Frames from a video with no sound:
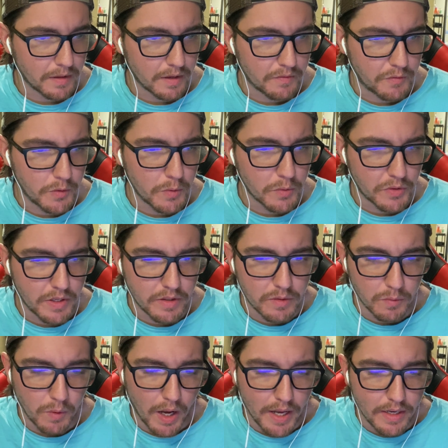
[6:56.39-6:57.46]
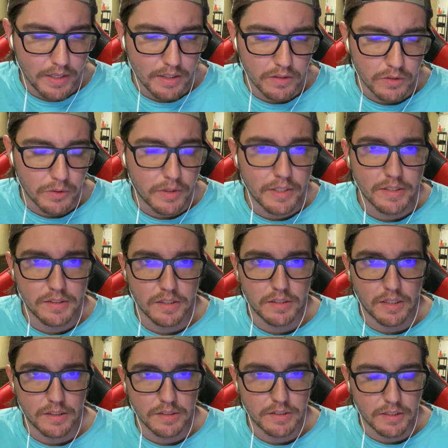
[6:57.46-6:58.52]
If you think the rioting and looting is
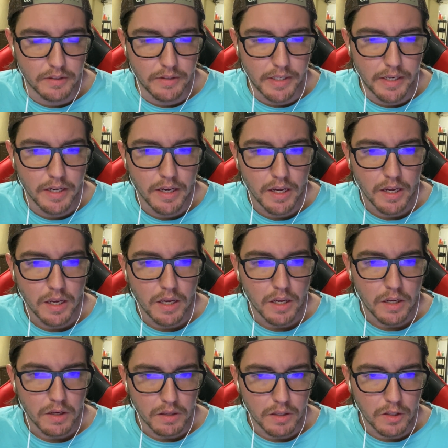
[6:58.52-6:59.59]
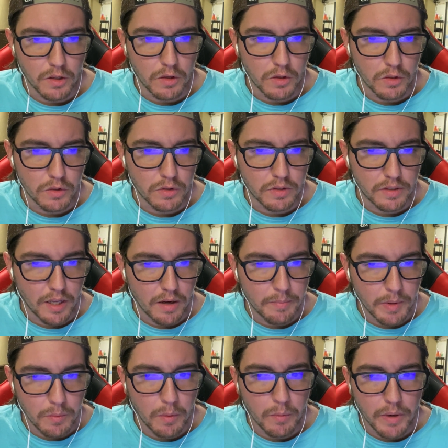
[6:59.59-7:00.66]
unnecessary, tell
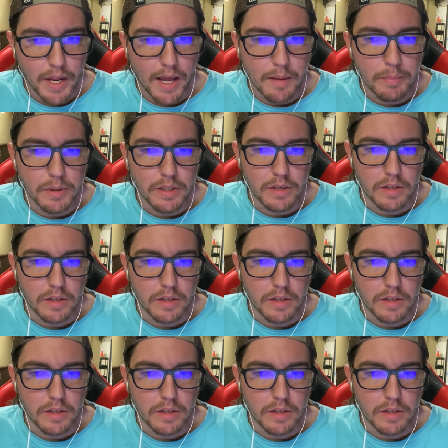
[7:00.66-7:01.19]
me what would happen